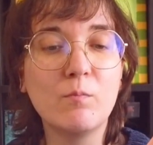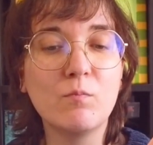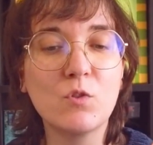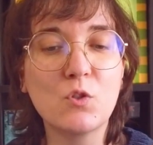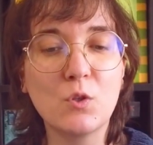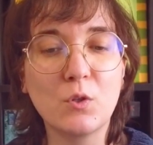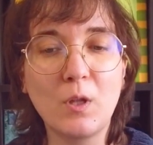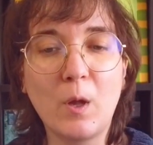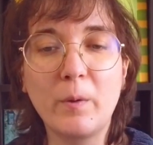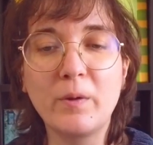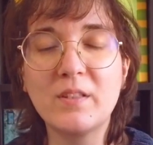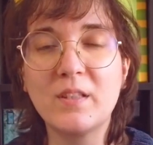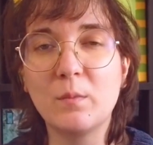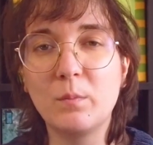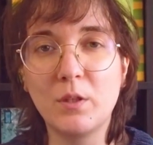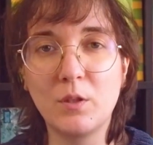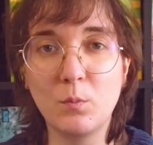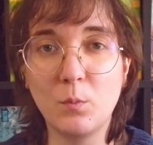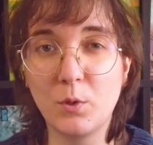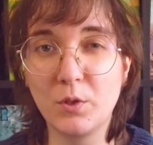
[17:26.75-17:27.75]
So now it's a
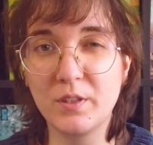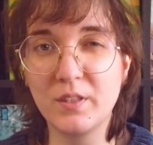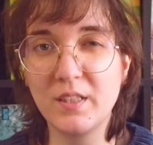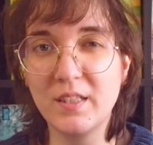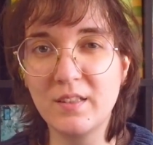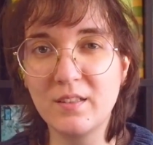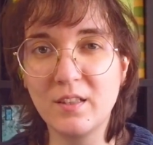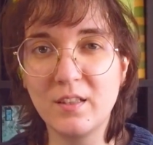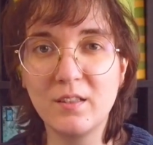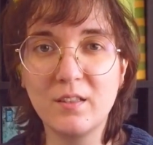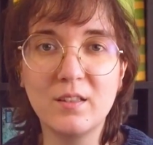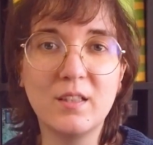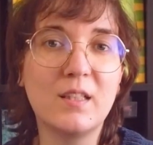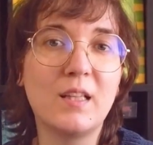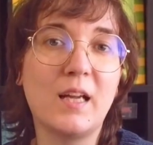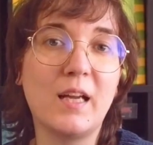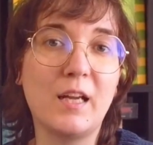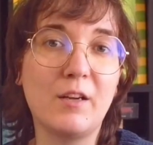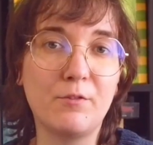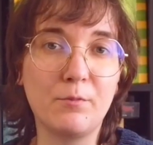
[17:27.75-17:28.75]
bit more detailed
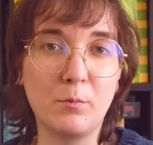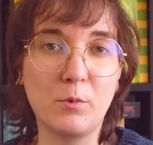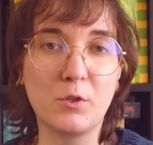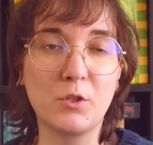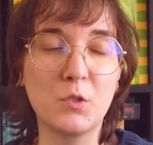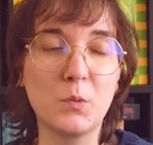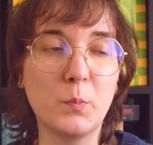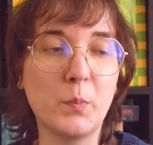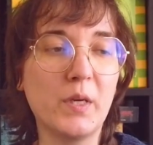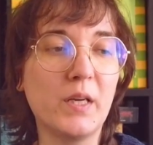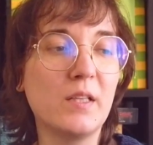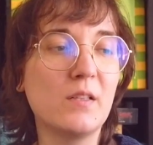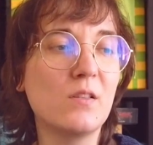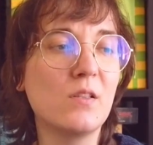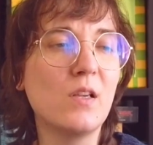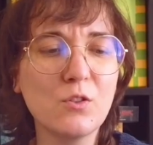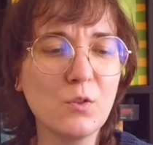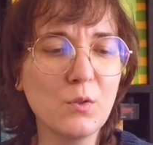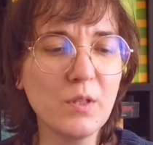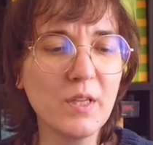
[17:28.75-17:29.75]
and I have more space.
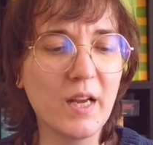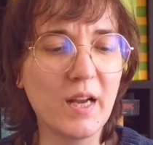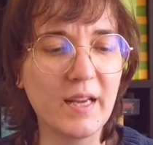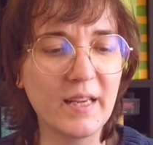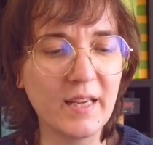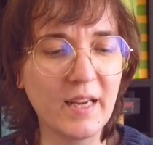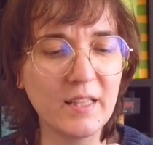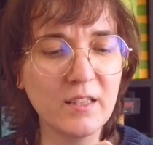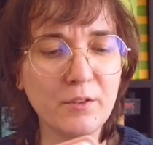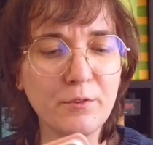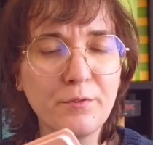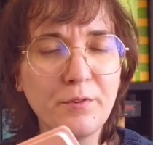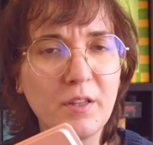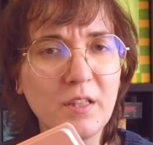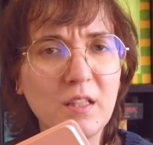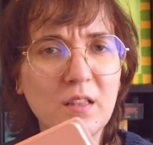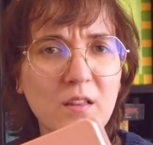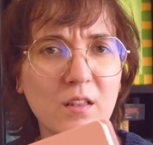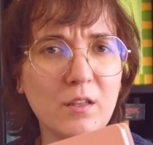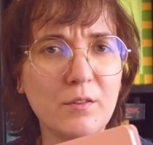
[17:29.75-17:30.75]
So yeah, I kind of
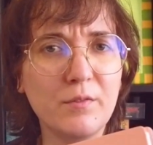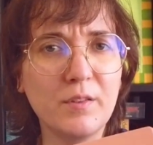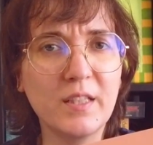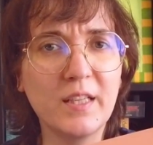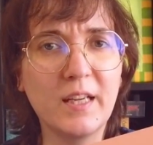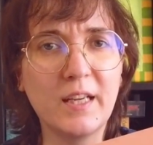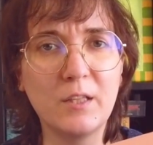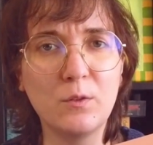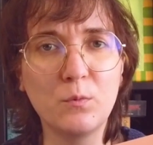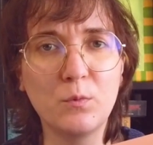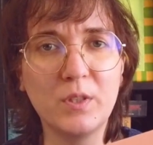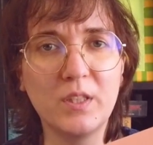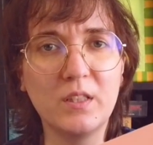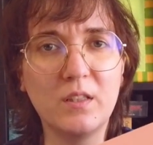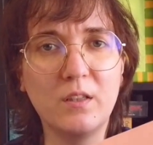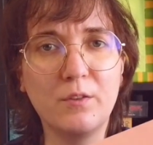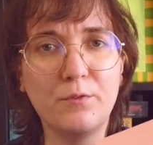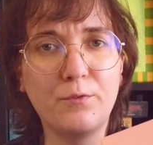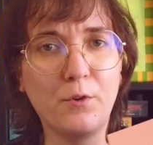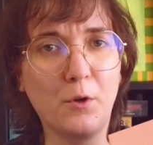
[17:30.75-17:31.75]
fell in love again
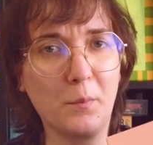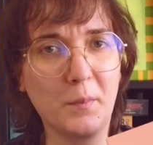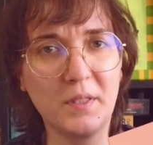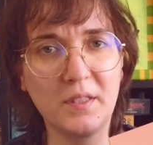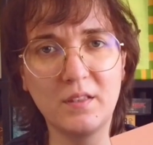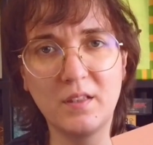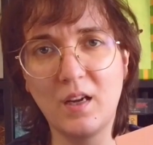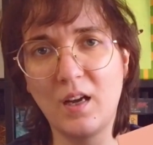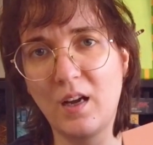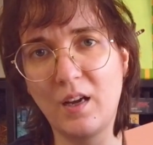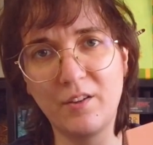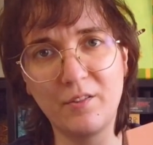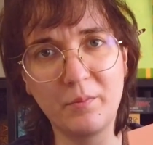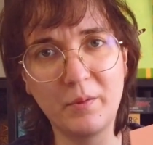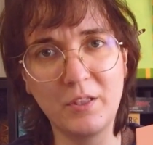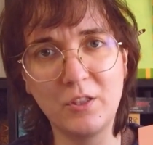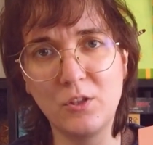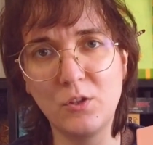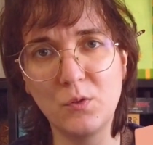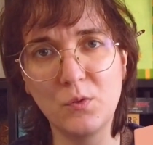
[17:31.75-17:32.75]
with the format I've
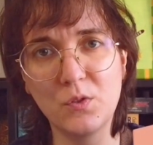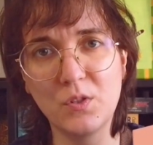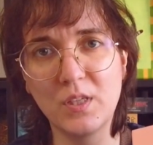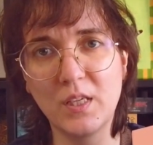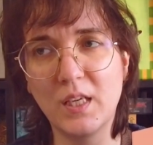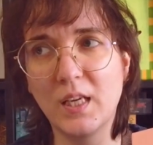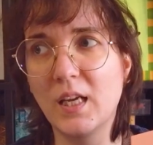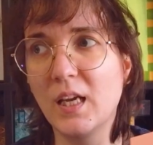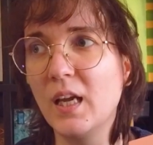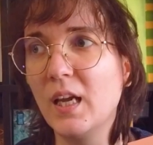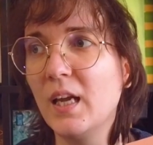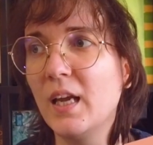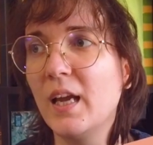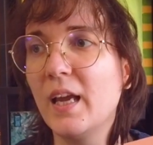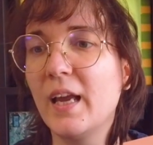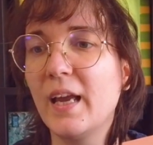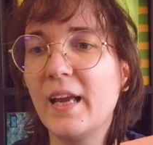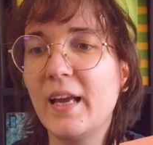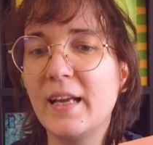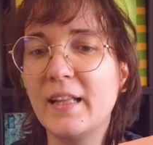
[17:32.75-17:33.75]
been using
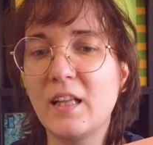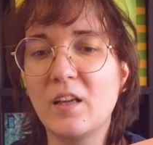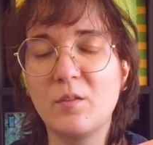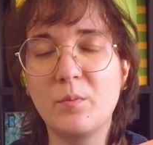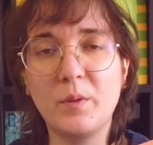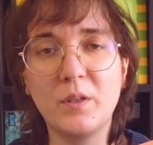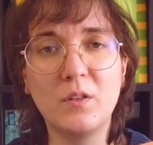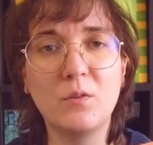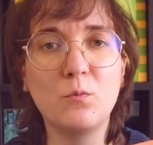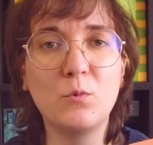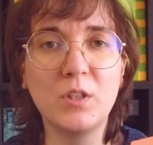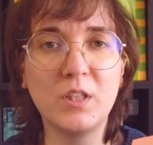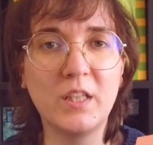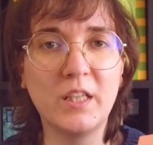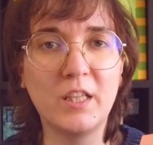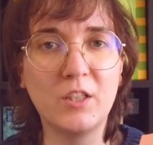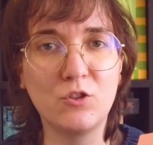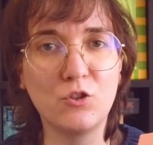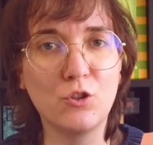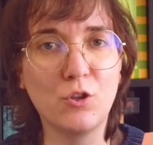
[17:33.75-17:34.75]
and I've been
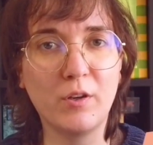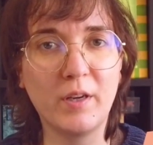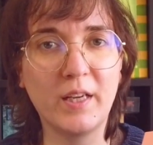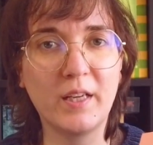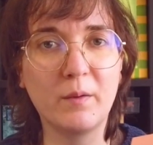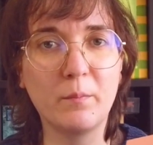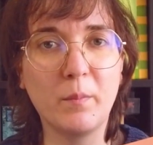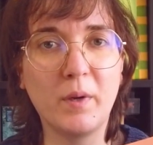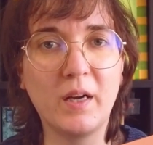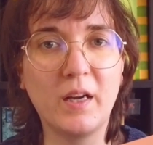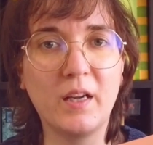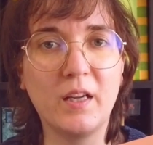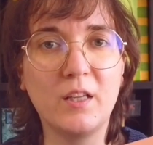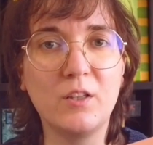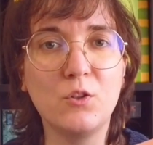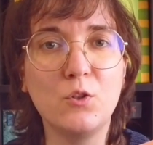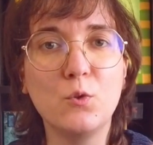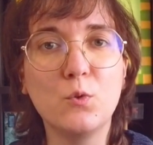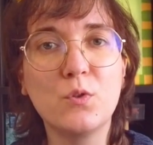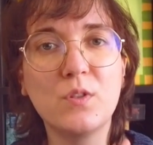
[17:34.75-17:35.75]
really enjoying my
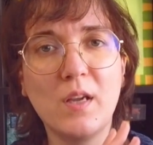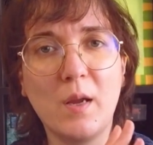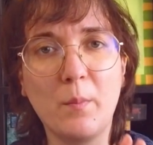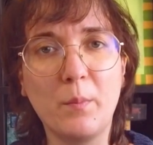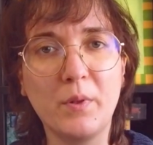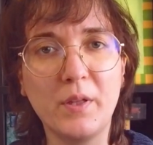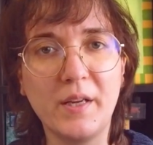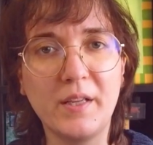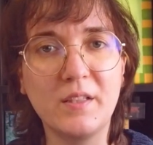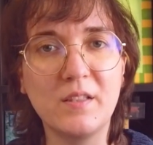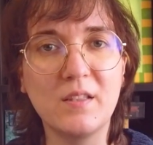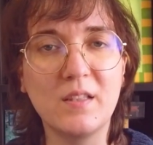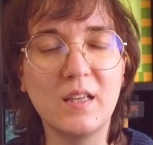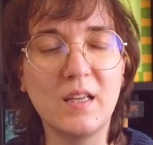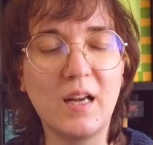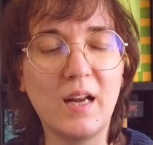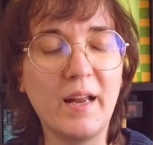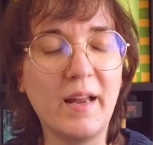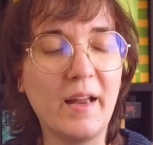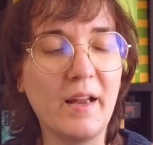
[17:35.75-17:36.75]
new templates
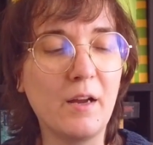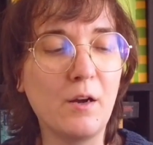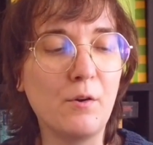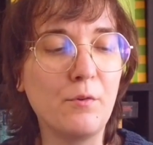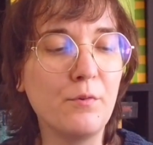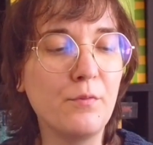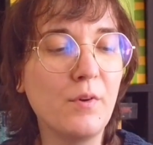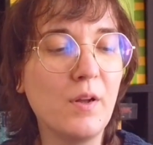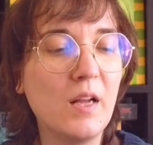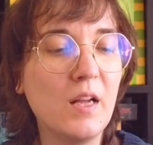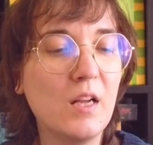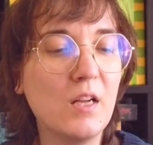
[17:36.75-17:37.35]
that I have.